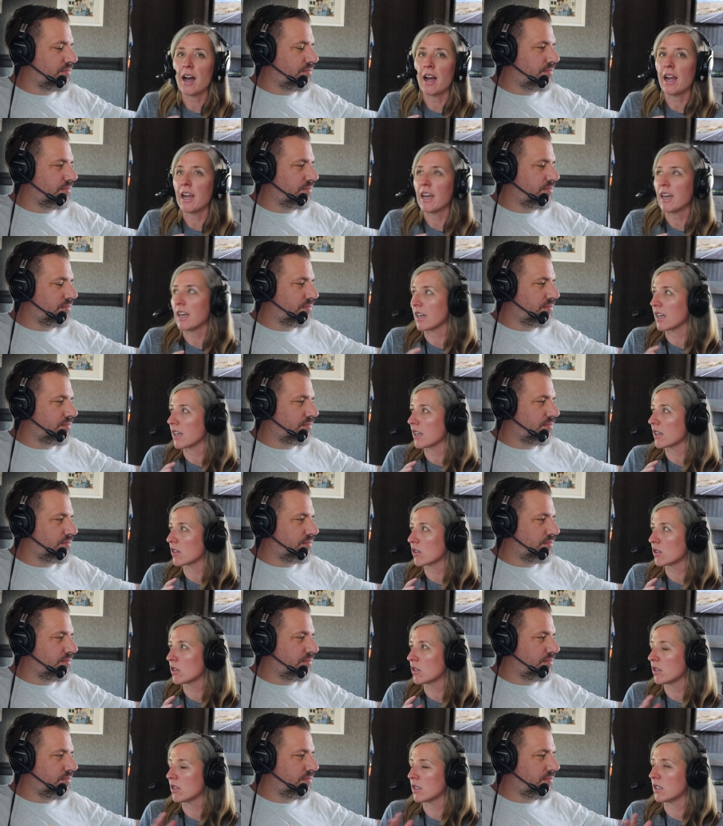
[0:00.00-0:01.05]
Speaker 1: I
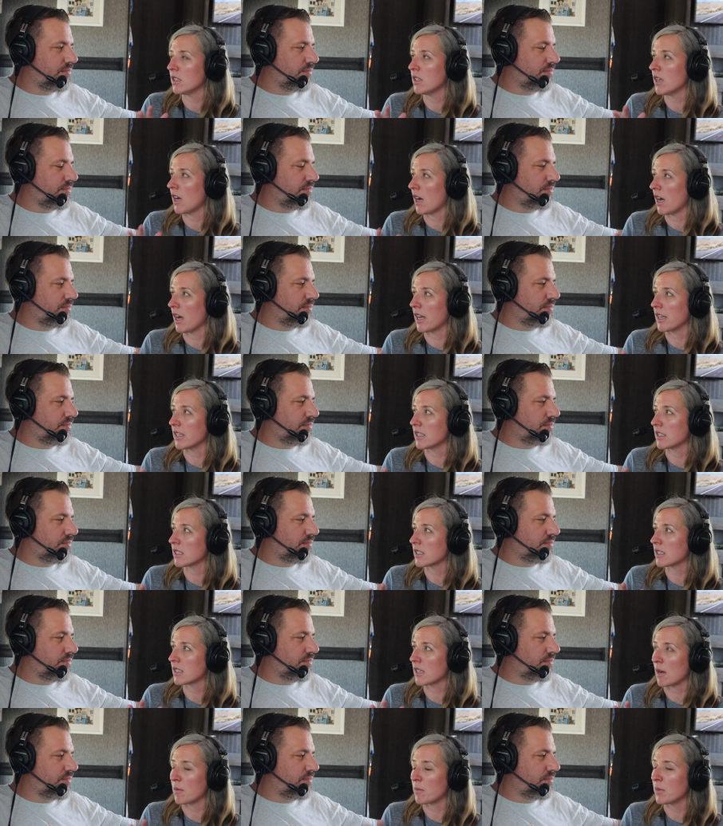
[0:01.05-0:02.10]
could not
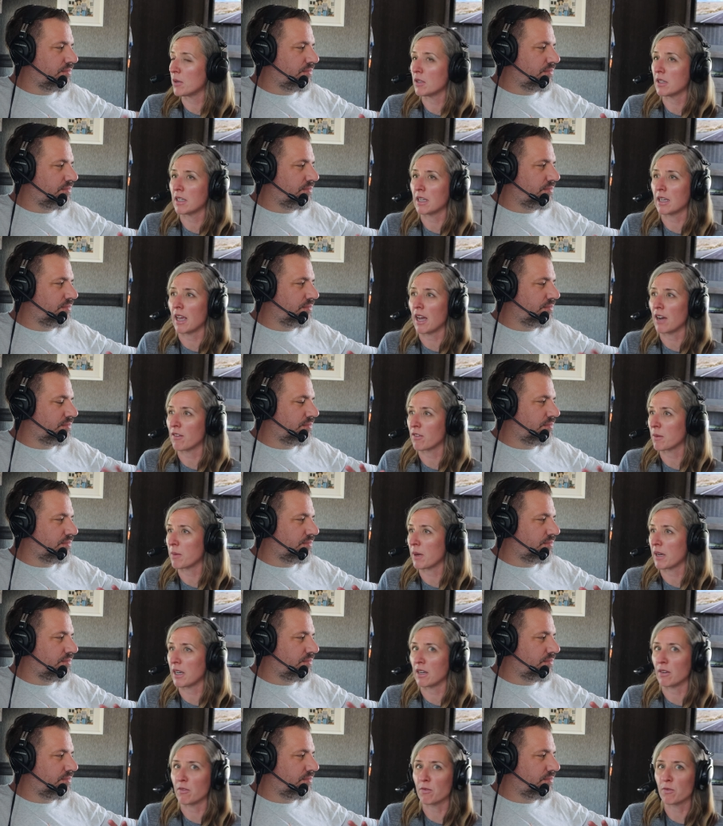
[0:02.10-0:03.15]
stop pulling
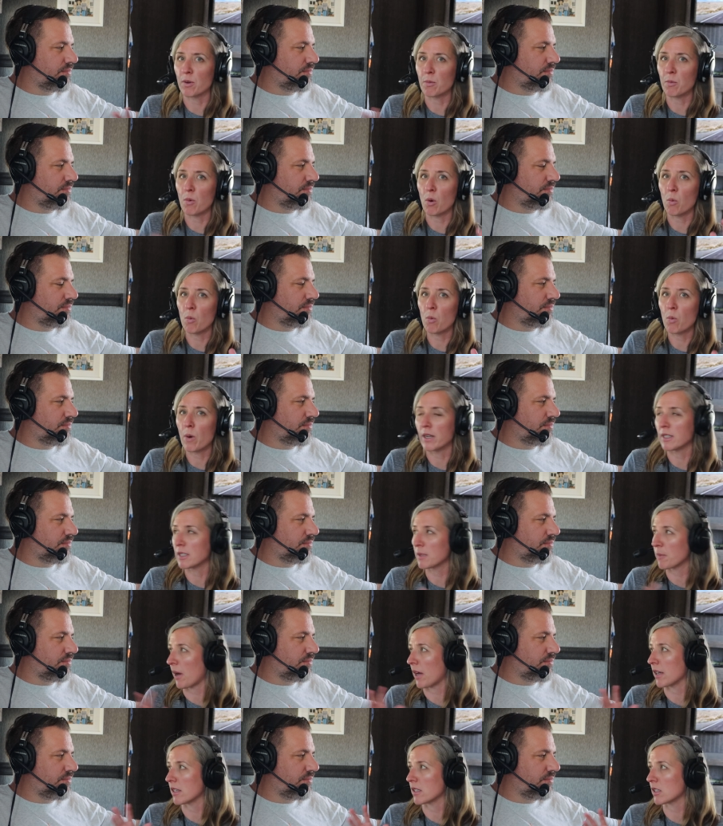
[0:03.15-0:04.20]
everybody from one
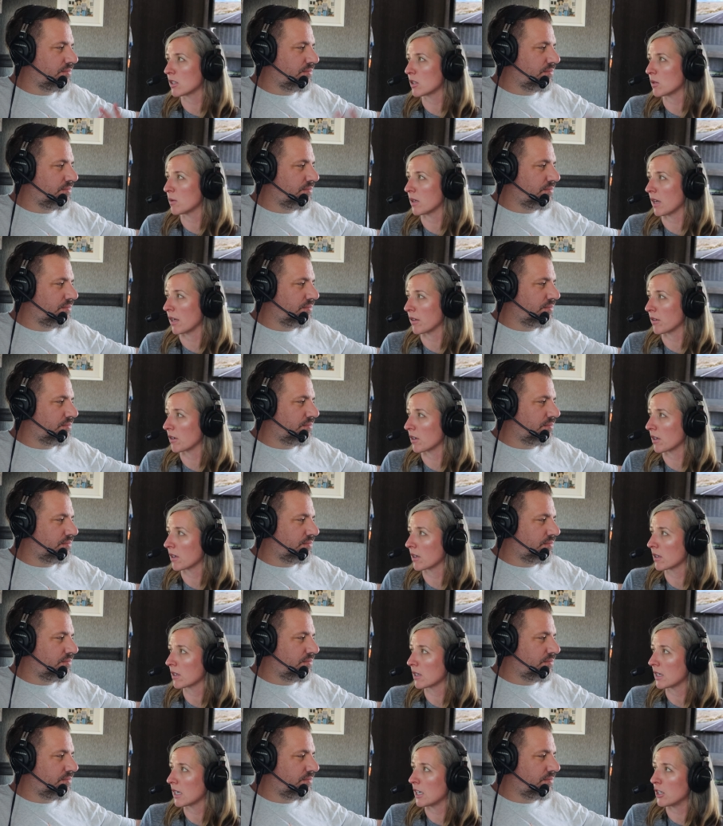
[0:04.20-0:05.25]
spot to
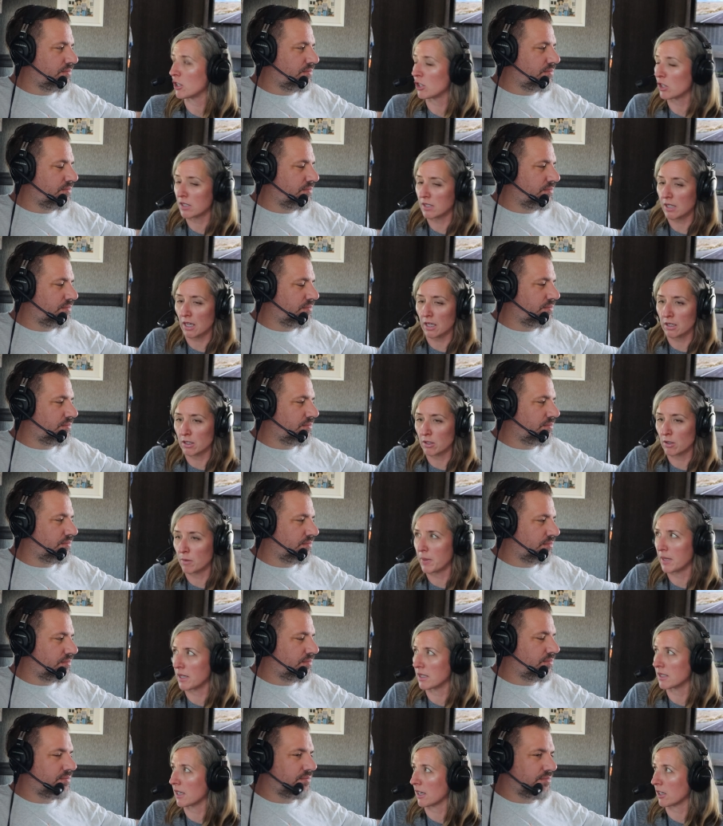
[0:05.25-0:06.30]
another in just that
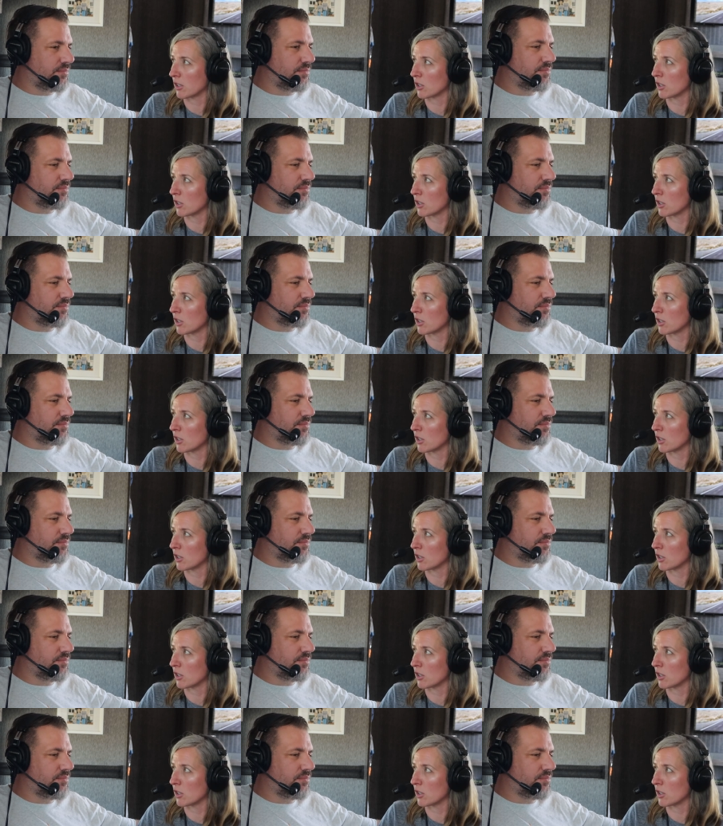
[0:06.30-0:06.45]
little bit of